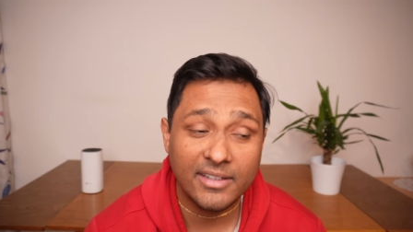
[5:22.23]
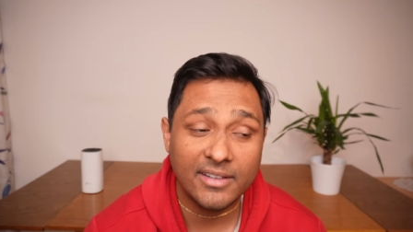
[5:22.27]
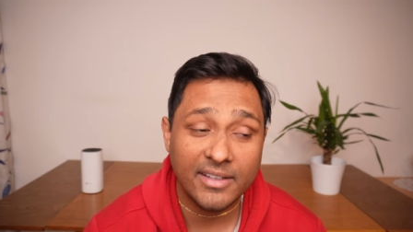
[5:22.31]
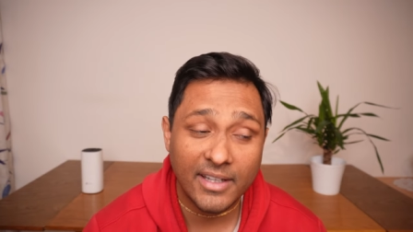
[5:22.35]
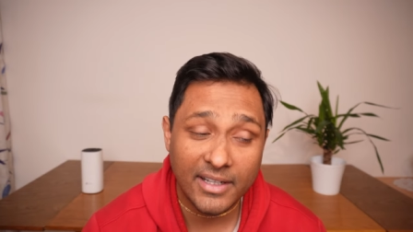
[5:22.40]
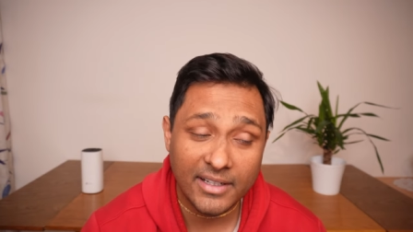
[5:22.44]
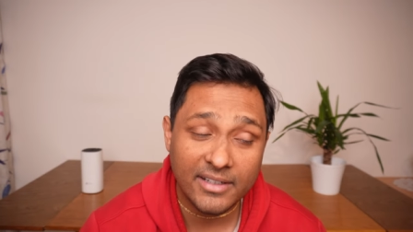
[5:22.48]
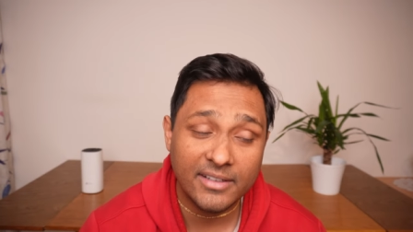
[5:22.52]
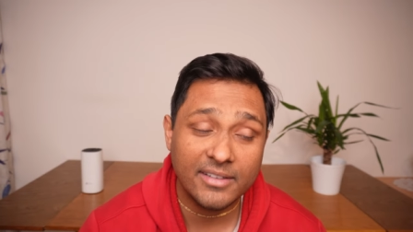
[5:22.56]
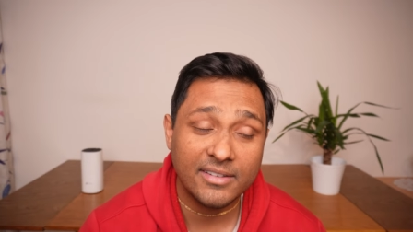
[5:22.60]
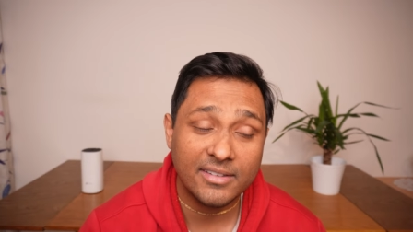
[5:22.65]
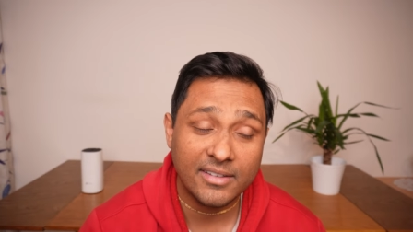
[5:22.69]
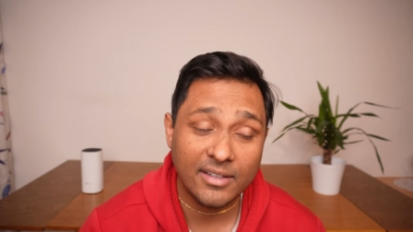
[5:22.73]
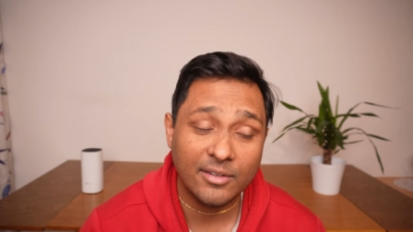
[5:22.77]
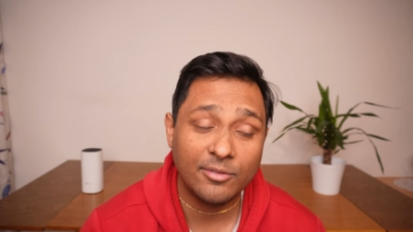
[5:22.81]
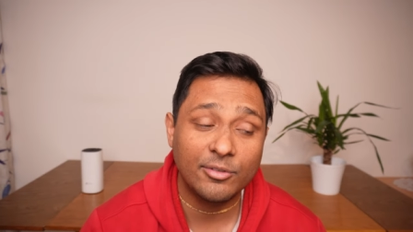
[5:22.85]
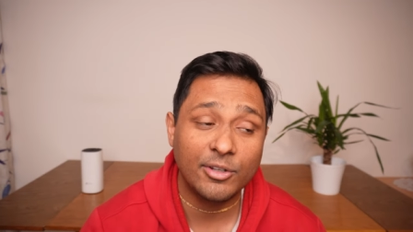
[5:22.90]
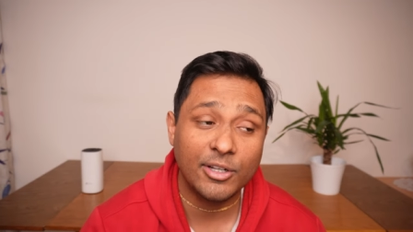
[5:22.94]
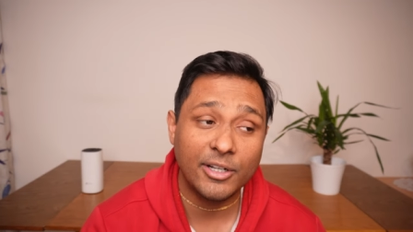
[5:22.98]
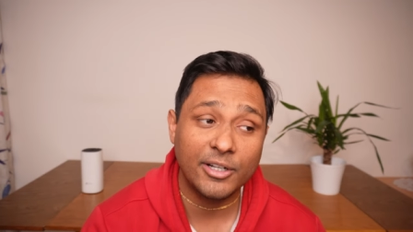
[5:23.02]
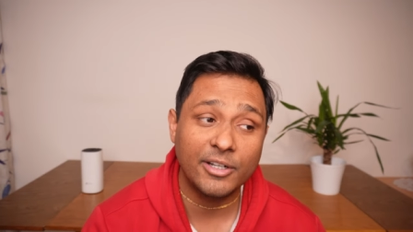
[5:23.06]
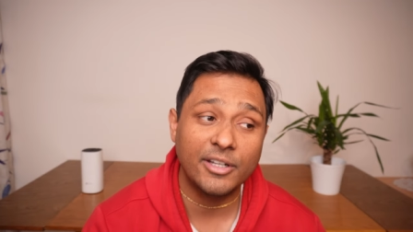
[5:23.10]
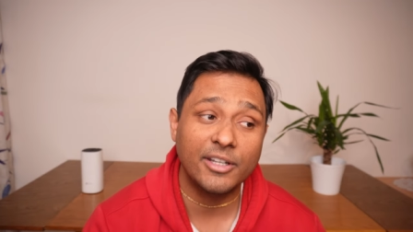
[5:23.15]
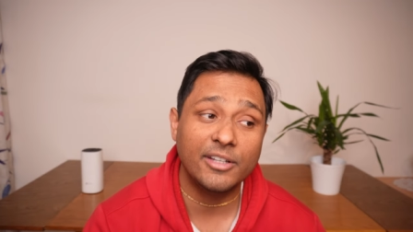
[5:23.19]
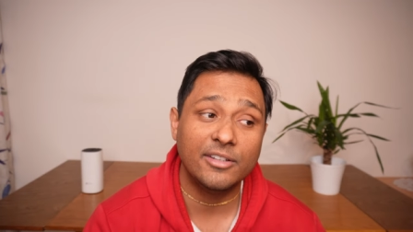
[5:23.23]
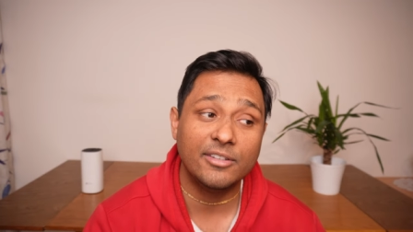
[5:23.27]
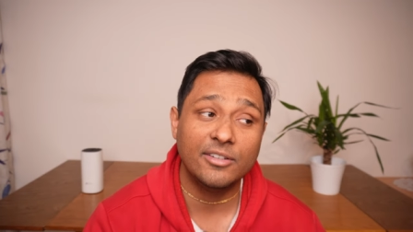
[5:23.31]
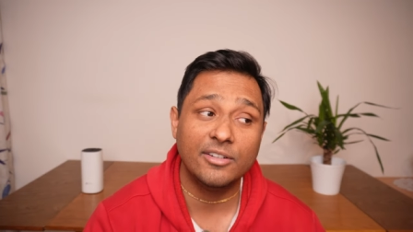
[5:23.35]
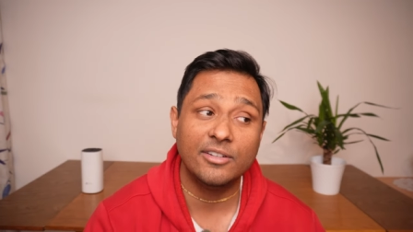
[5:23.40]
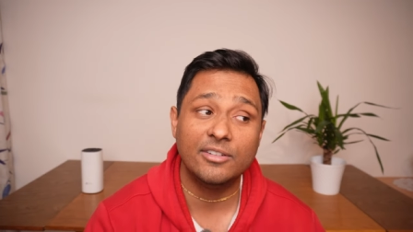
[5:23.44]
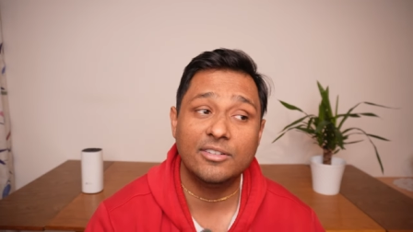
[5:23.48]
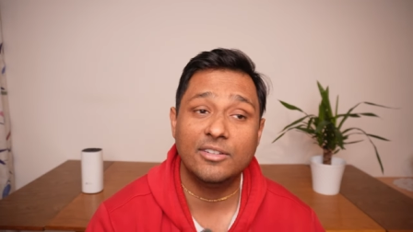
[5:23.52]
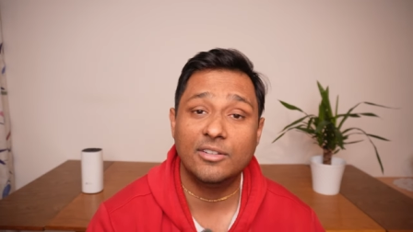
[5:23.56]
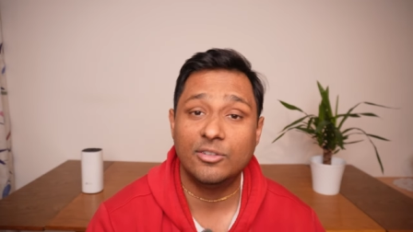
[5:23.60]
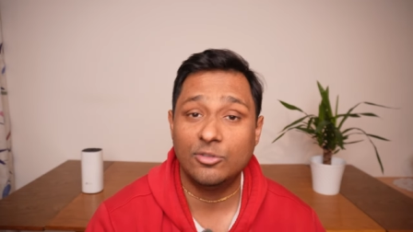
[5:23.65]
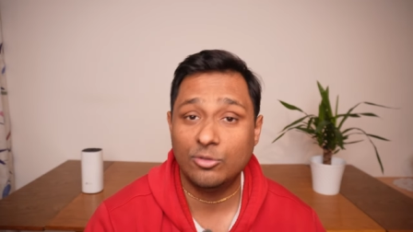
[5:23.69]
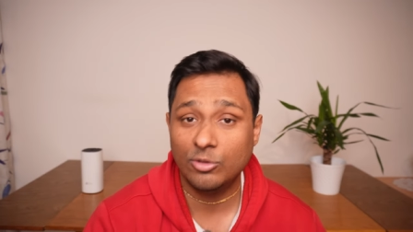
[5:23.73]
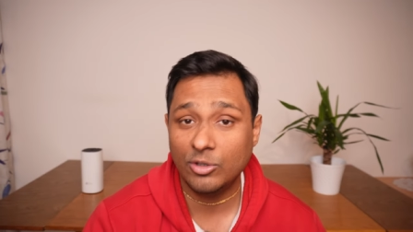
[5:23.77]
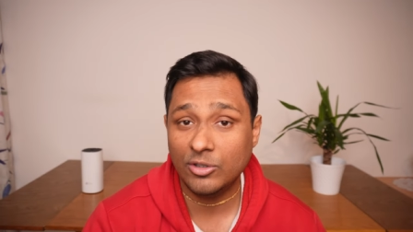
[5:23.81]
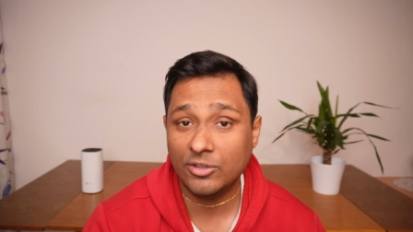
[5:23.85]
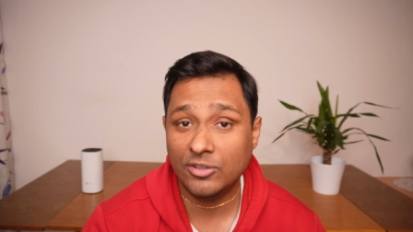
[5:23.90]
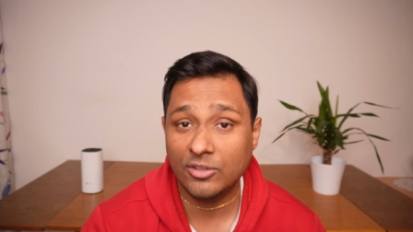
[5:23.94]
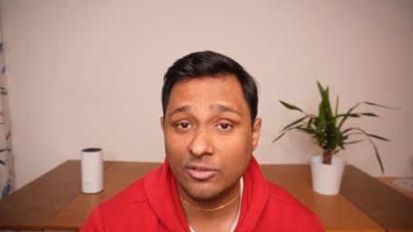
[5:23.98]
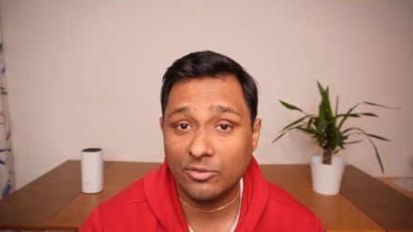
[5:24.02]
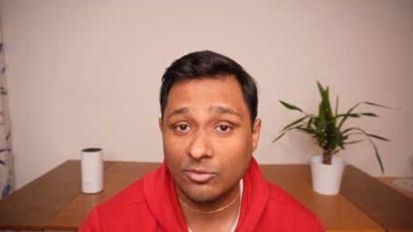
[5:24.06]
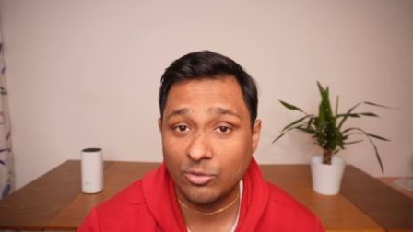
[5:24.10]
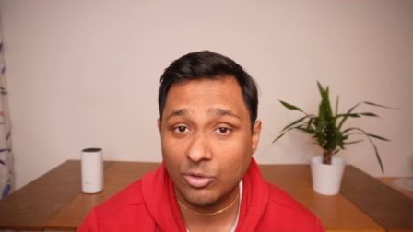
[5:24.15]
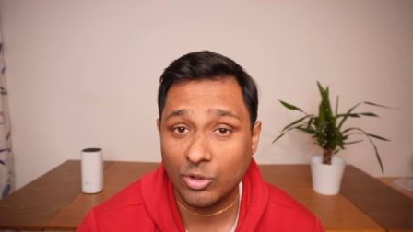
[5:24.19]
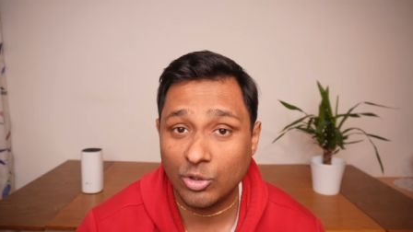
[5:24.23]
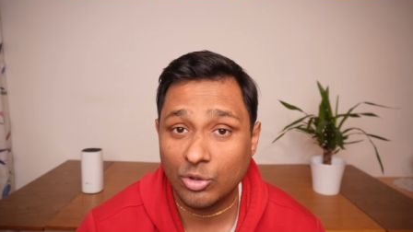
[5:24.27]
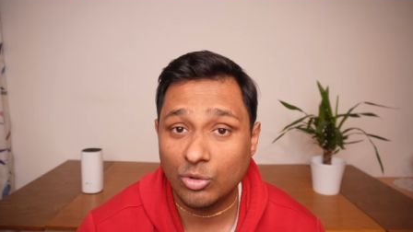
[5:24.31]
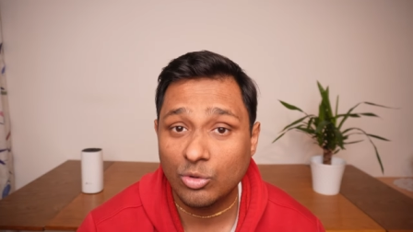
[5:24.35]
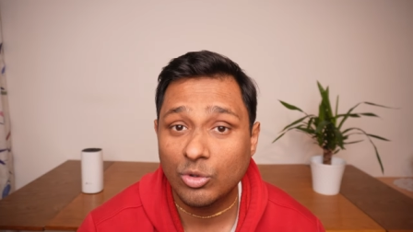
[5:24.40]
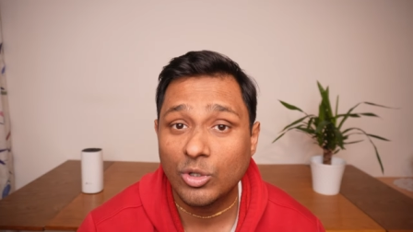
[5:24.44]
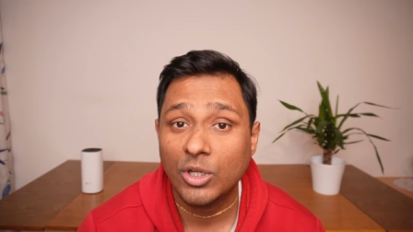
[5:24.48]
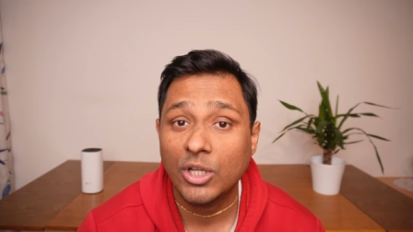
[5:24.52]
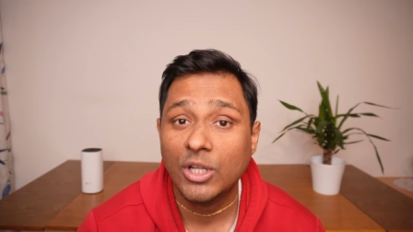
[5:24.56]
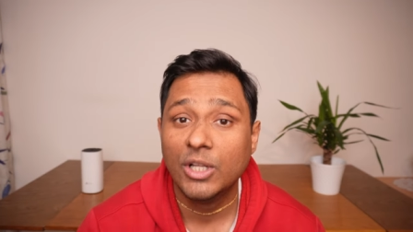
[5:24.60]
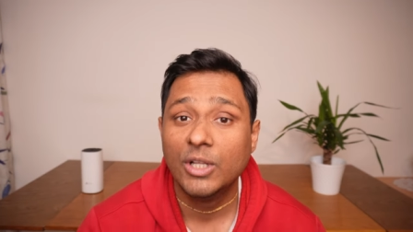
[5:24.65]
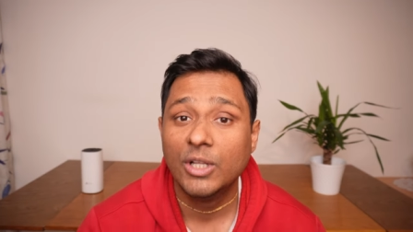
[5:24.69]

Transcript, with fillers: then it's a very dangerous situation for you.